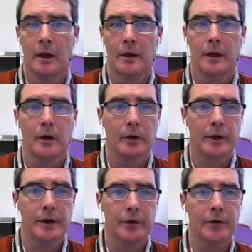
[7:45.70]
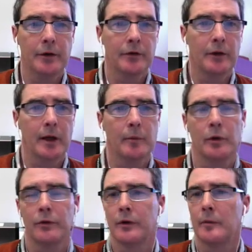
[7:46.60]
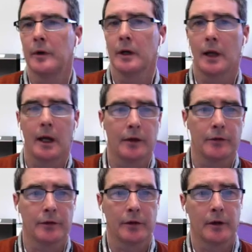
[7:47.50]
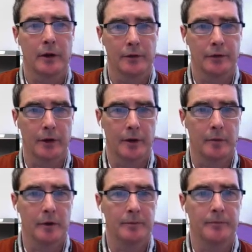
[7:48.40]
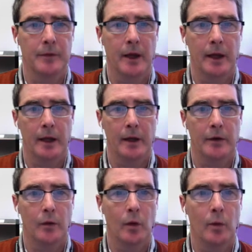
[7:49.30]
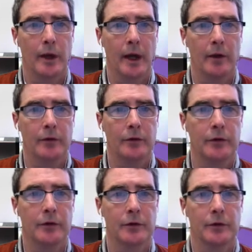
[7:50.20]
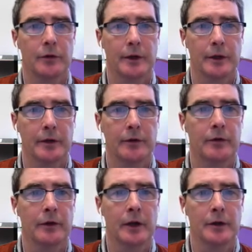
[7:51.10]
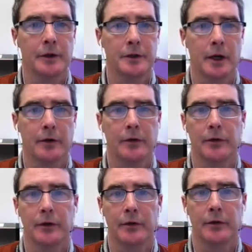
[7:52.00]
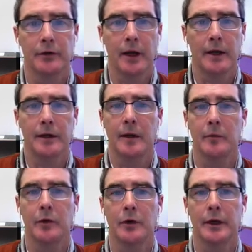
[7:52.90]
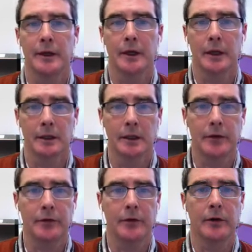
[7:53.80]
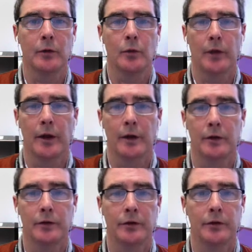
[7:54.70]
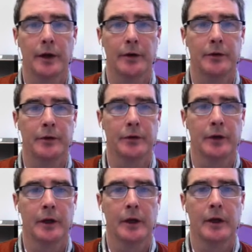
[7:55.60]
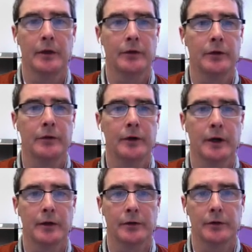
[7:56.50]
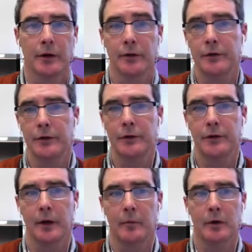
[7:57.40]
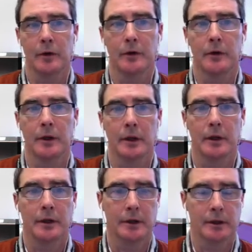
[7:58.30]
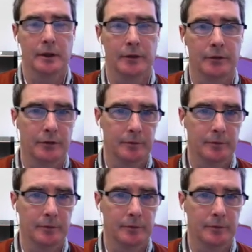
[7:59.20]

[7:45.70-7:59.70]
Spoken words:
Now, here's an example from our last assignment, and what we asked to do is to check to see if the second number in a list that a user enters is a divisor of the first number in a list.